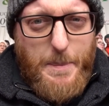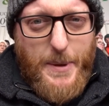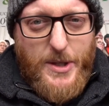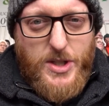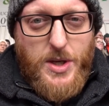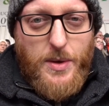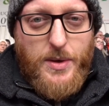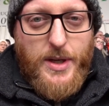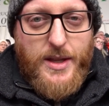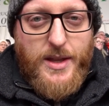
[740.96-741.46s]

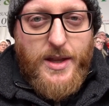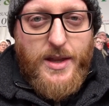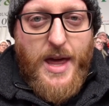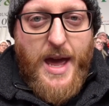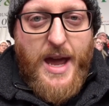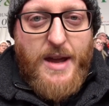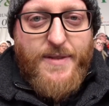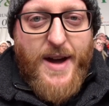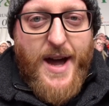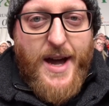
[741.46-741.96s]
opportunity that
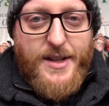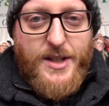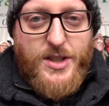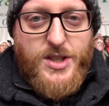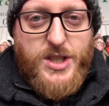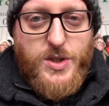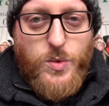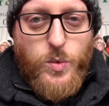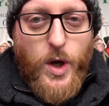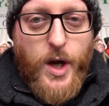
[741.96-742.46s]
they've had is
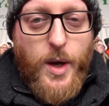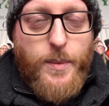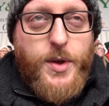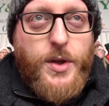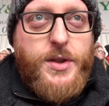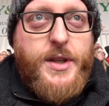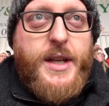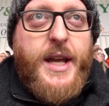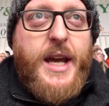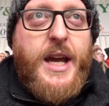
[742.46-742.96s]
squirmed
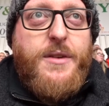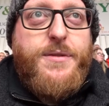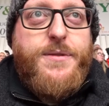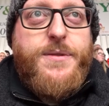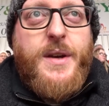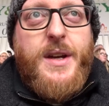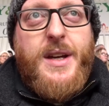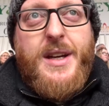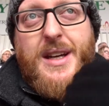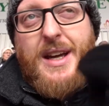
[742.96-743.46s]
underneath.
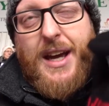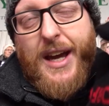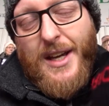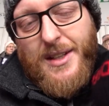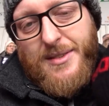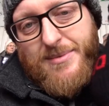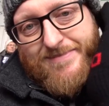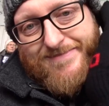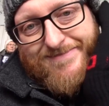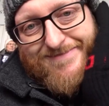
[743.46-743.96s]

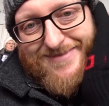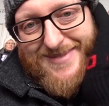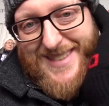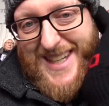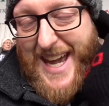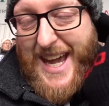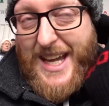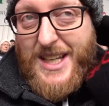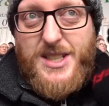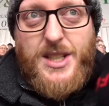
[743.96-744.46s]
And
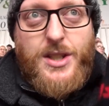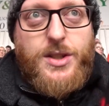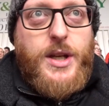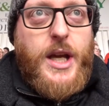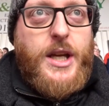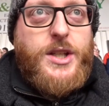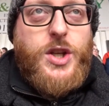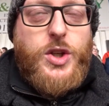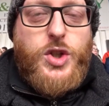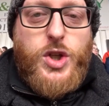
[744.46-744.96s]
yeah, it's a,
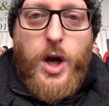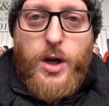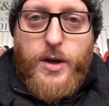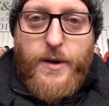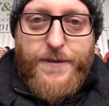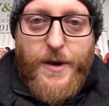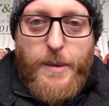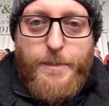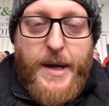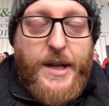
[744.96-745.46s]
it's a
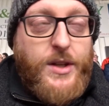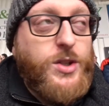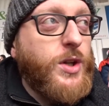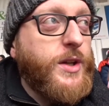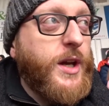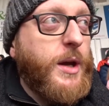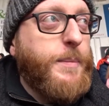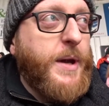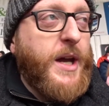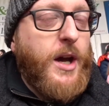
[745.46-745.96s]
shocker from
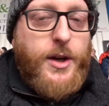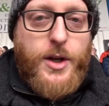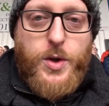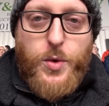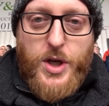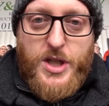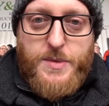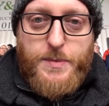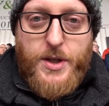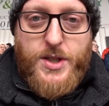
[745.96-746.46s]
Mitchell. It'll be on a
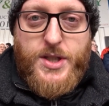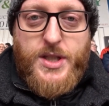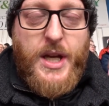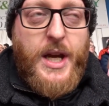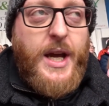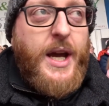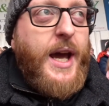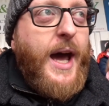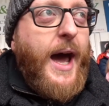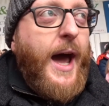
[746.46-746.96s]
Christmas,
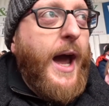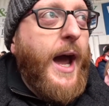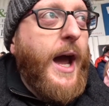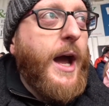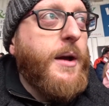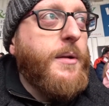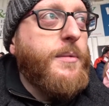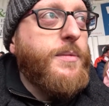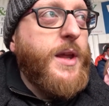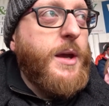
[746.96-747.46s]

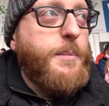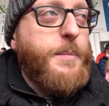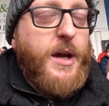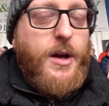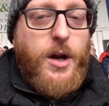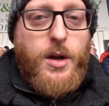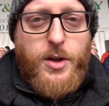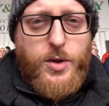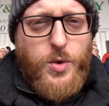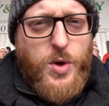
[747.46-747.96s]
uh, it'll
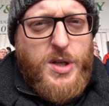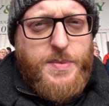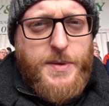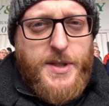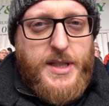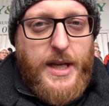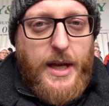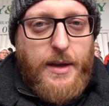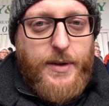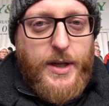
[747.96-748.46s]
be on a
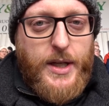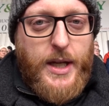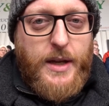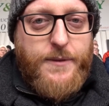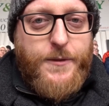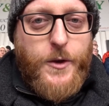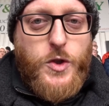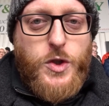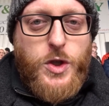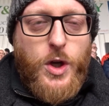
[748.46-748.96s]
Christmas D V
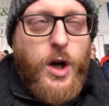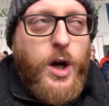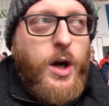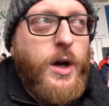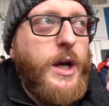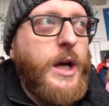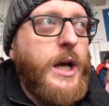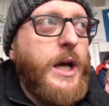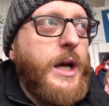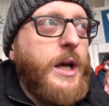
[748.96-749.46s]
D for sure.
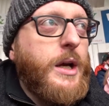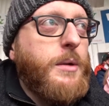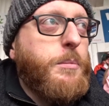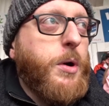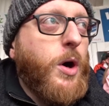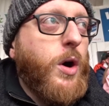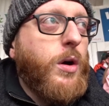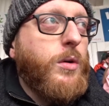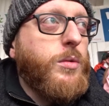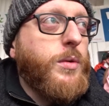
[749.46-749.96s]

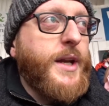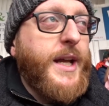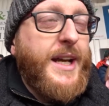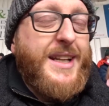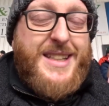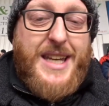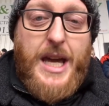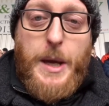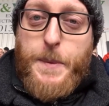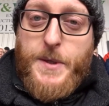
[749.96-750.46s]
But we
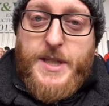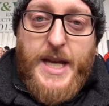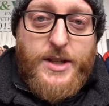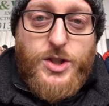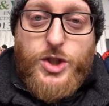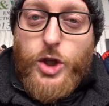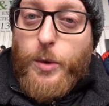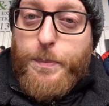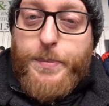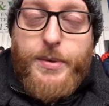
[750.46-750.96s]
need to keep our
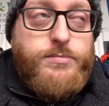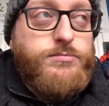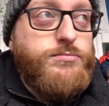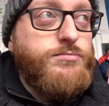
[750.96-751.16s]
heads up.